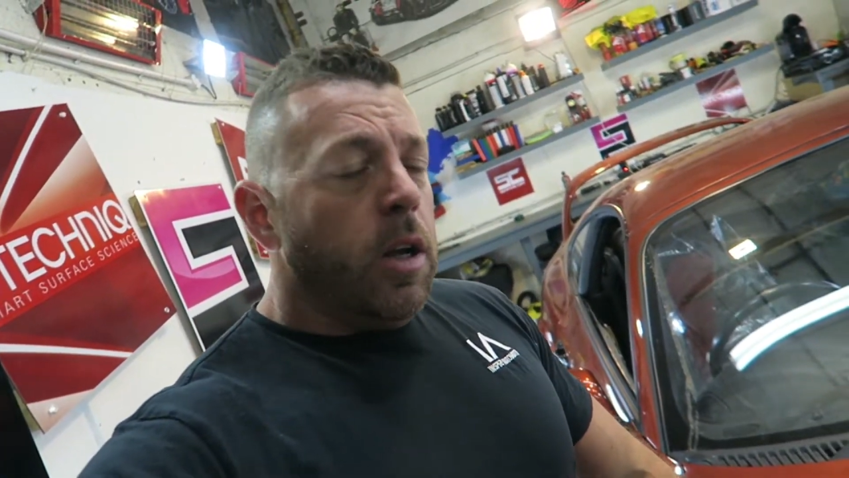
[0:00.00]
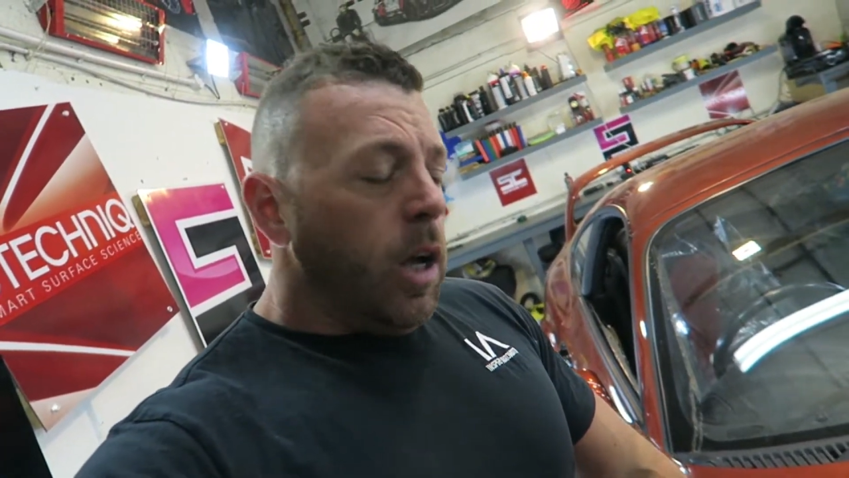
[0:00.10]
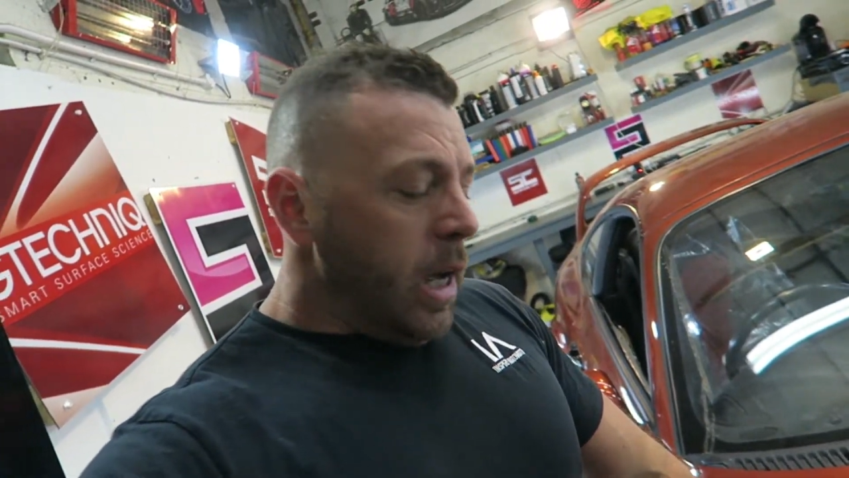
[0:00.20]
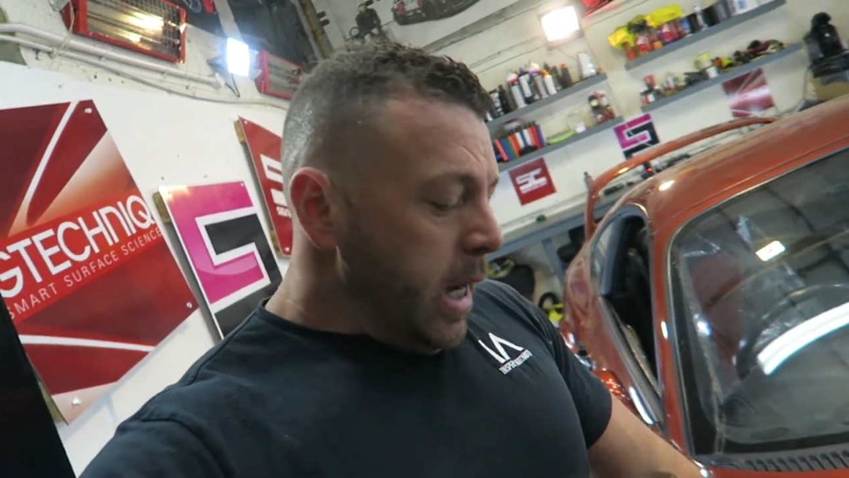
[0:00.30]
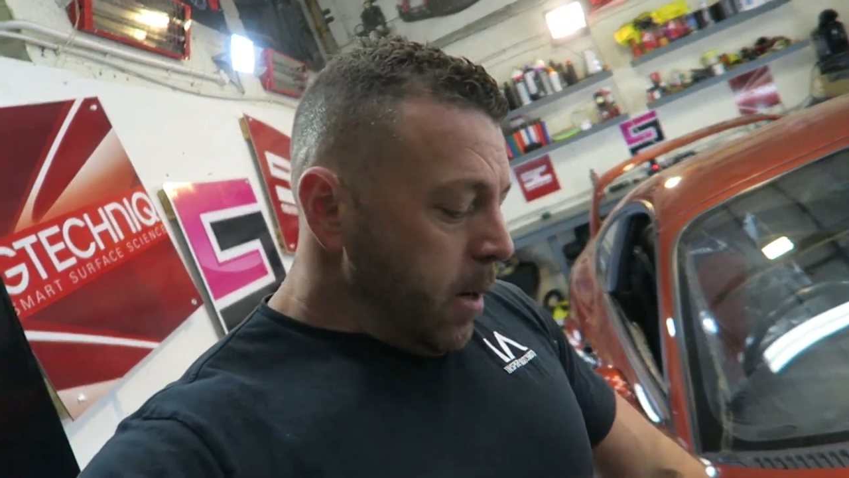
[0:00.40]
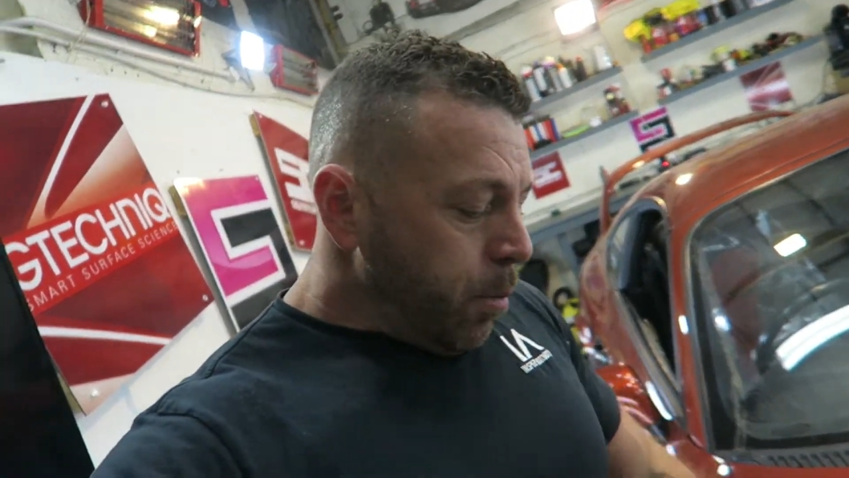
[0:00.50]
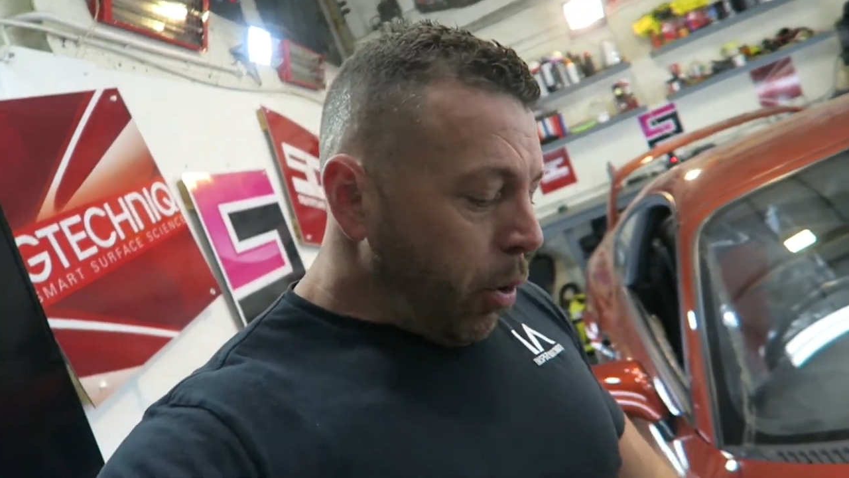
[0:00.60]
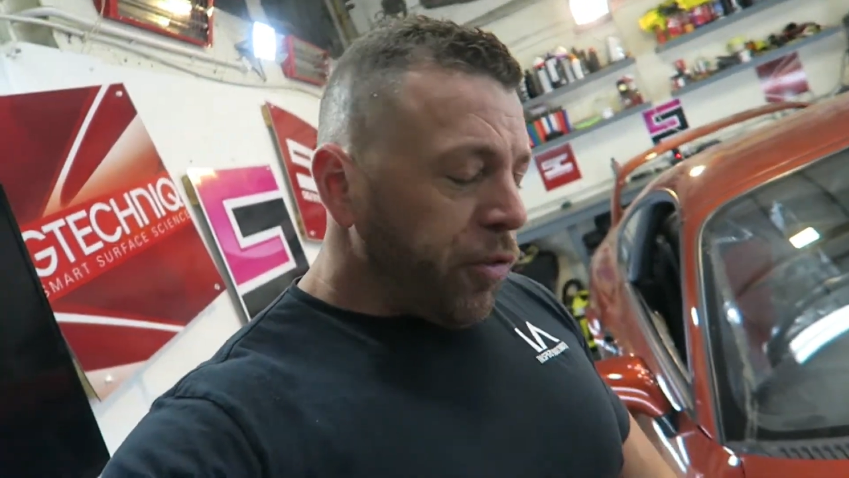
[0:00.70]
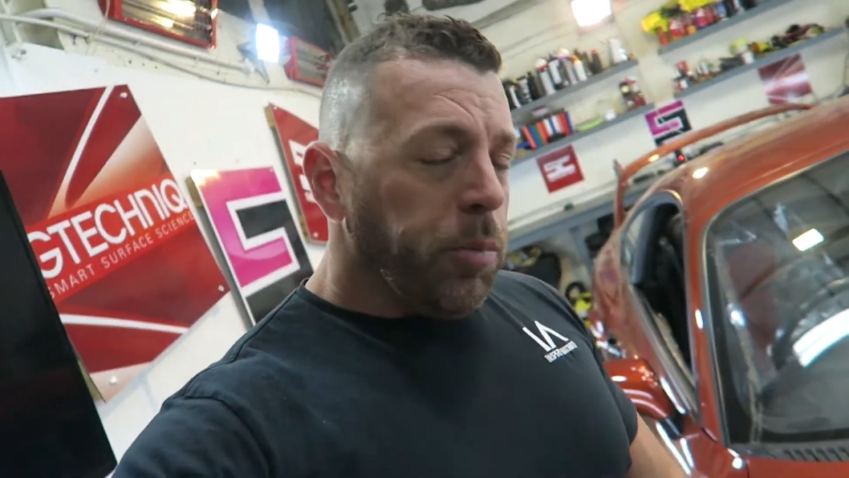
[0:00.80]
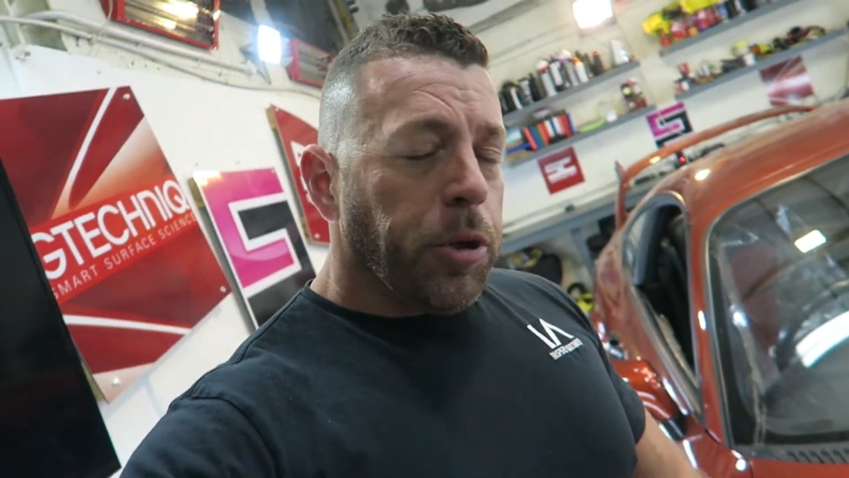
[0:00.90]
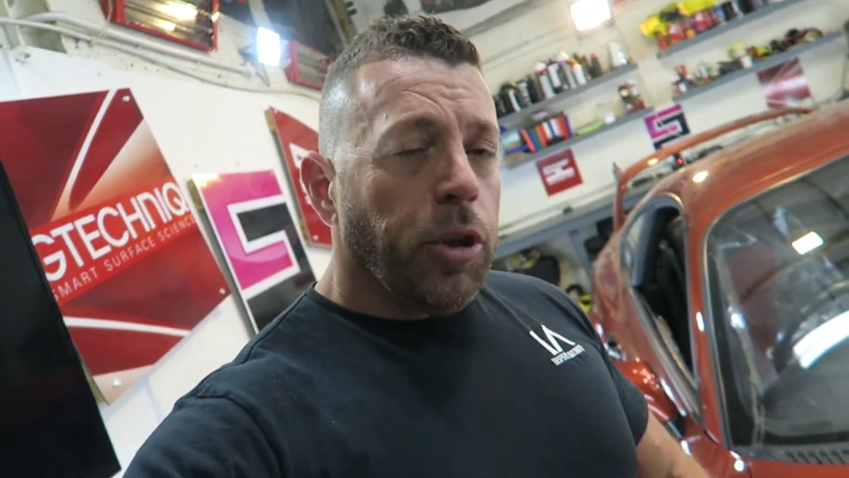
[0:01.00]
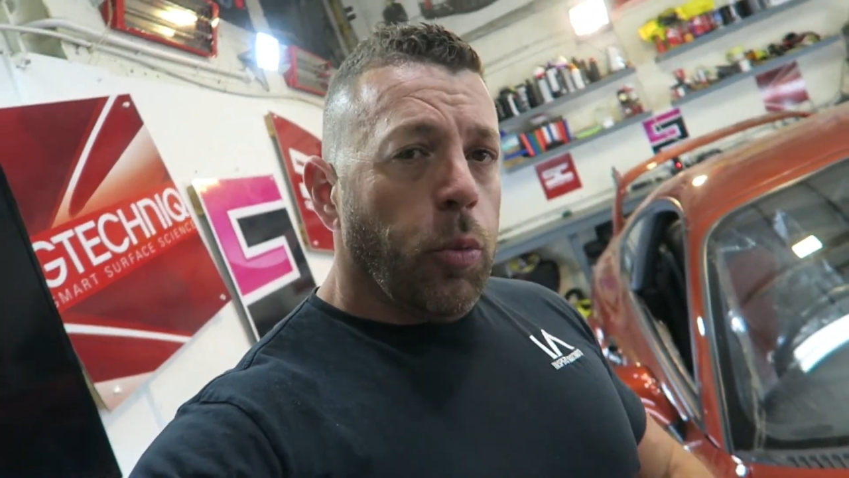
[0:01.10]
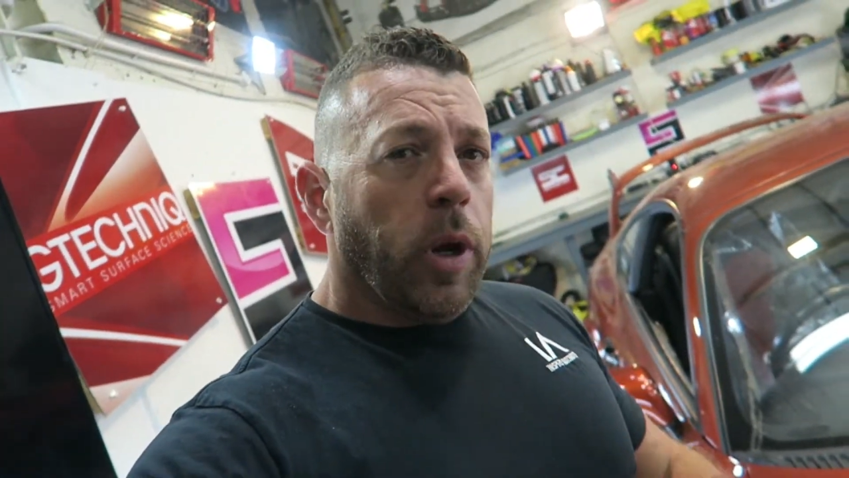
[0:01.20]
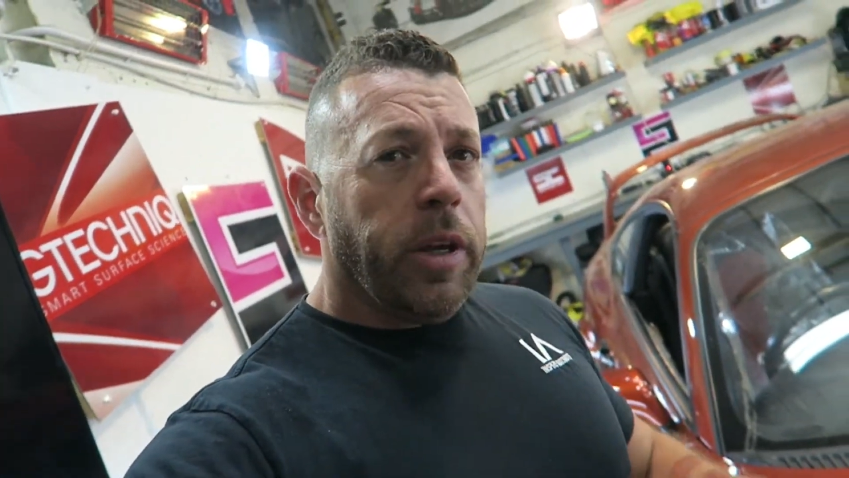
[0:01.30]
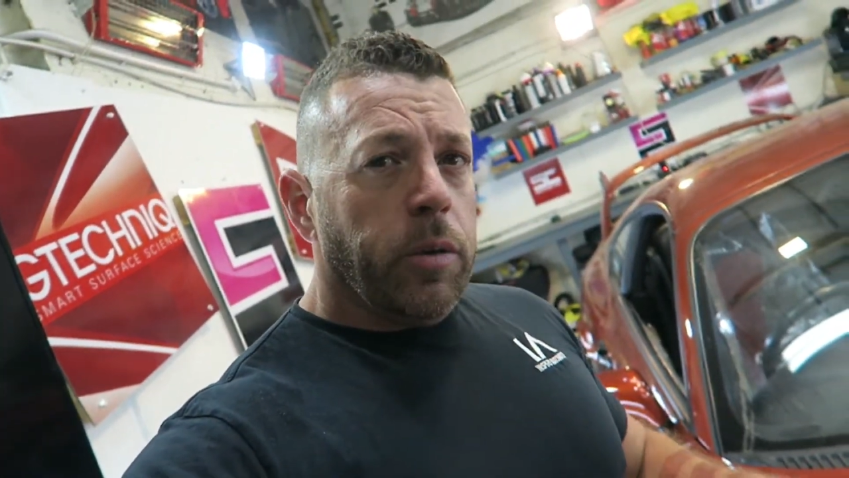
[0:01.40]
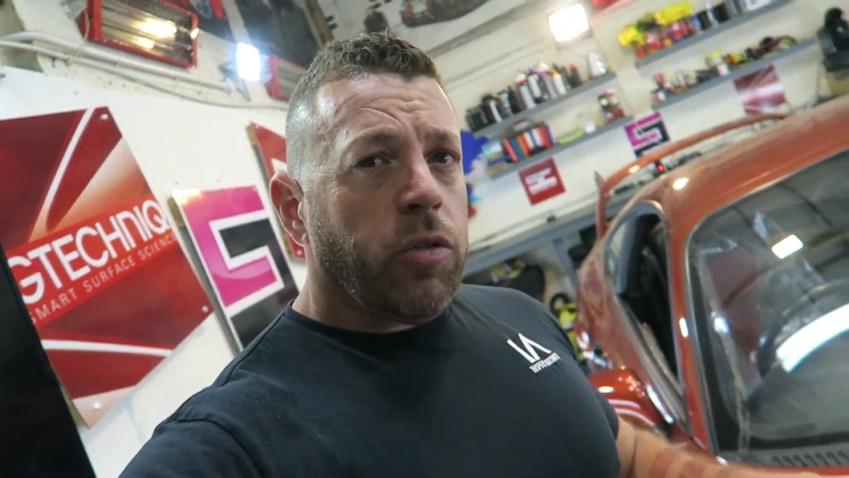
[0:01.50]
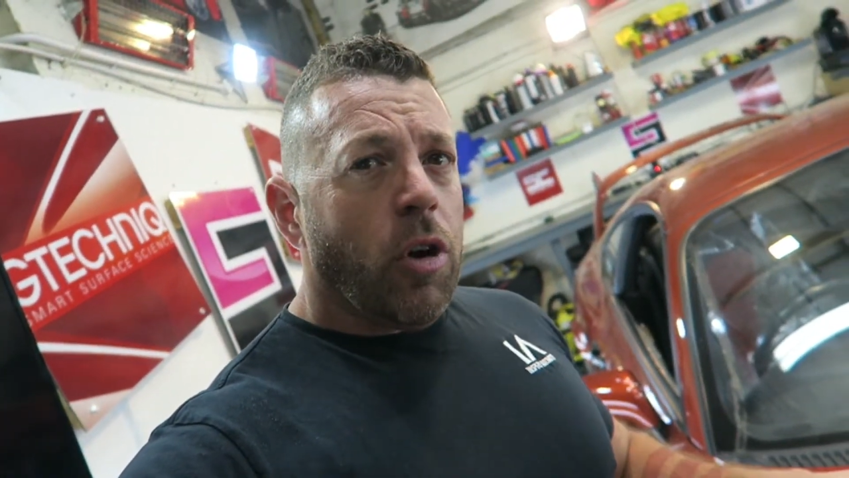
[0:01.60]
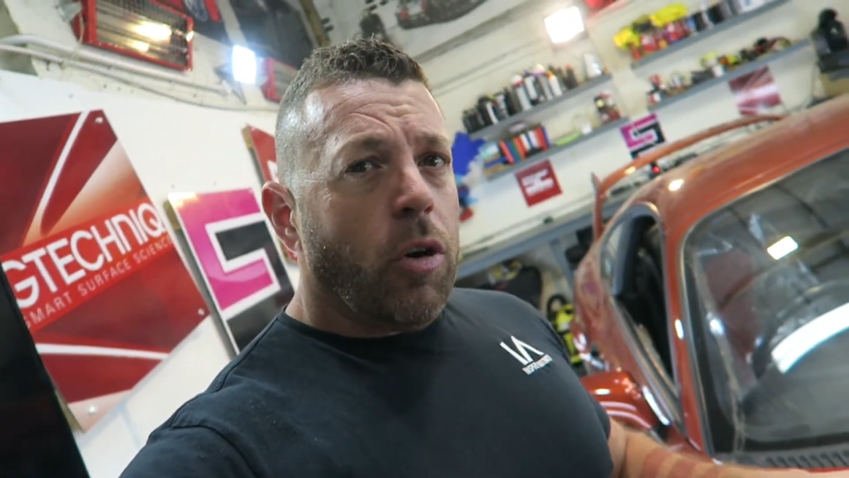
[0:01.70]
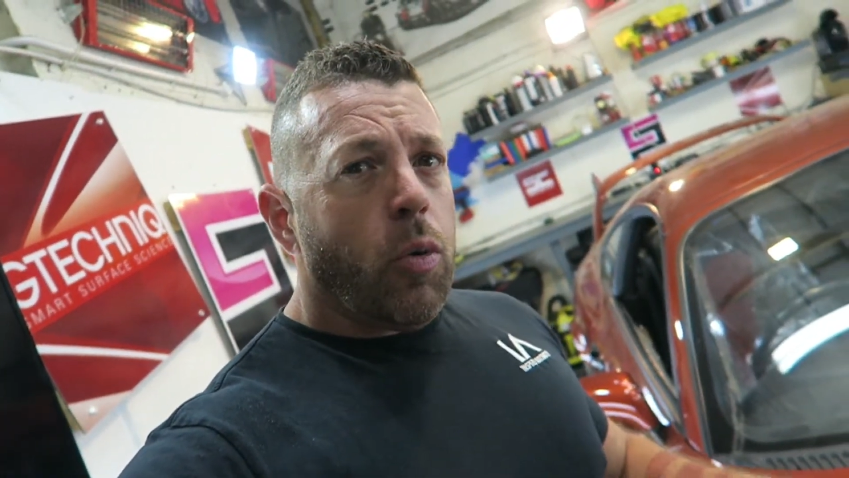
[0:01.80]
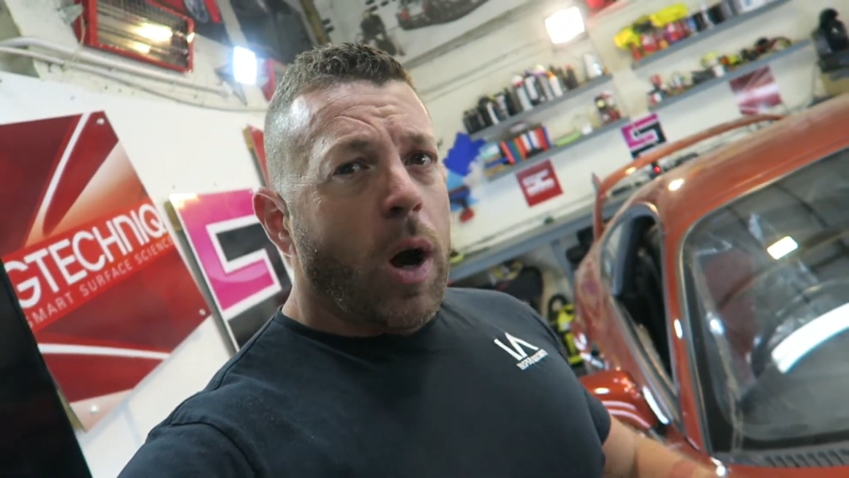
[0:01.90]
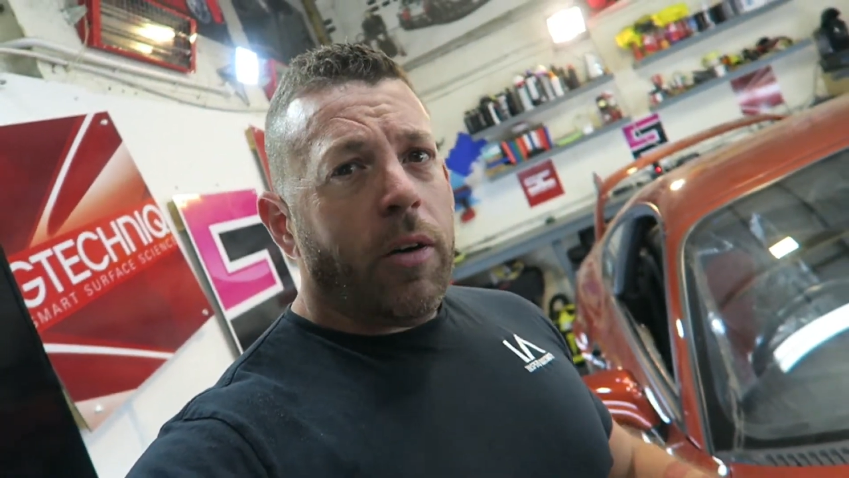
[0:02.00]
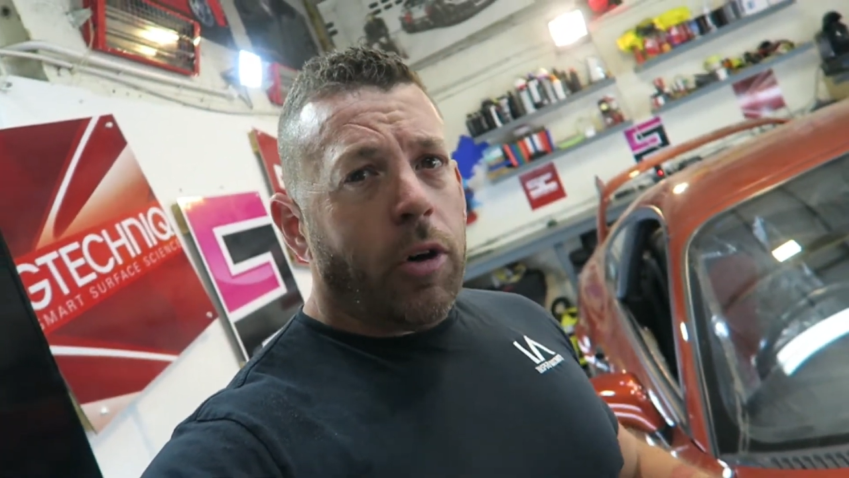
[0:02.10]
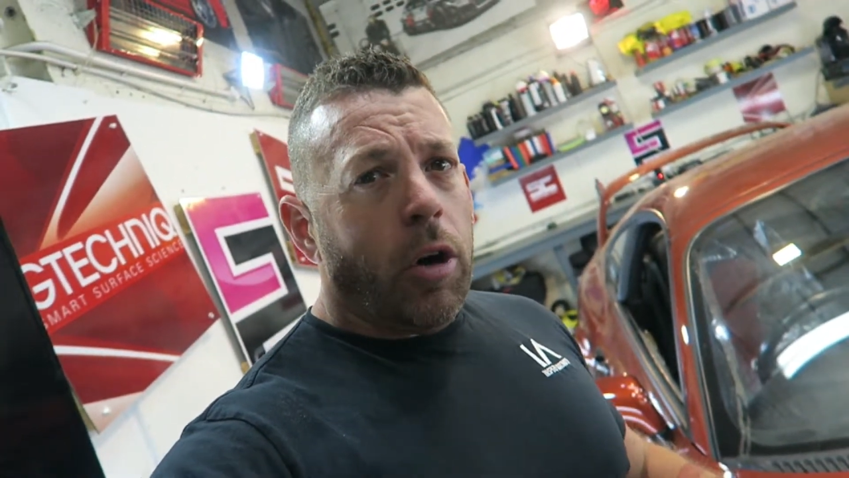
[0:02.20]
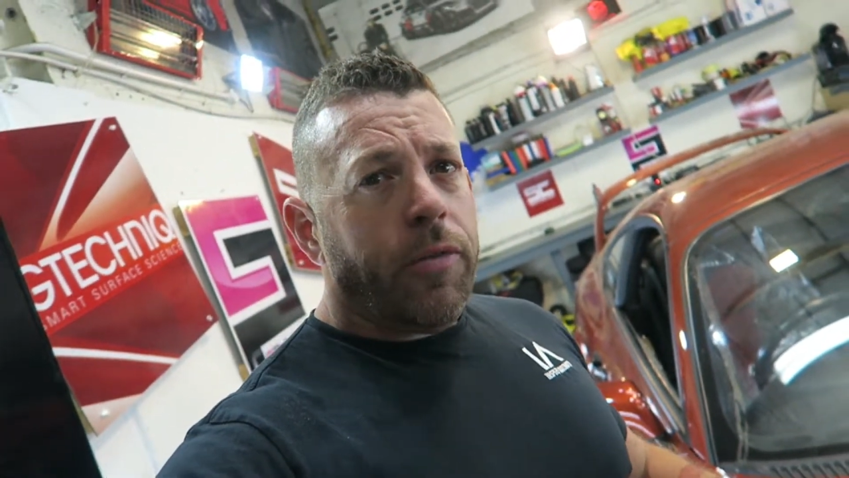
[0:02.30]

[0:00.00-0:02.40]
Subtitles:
possibly on the wing that's got quite a lot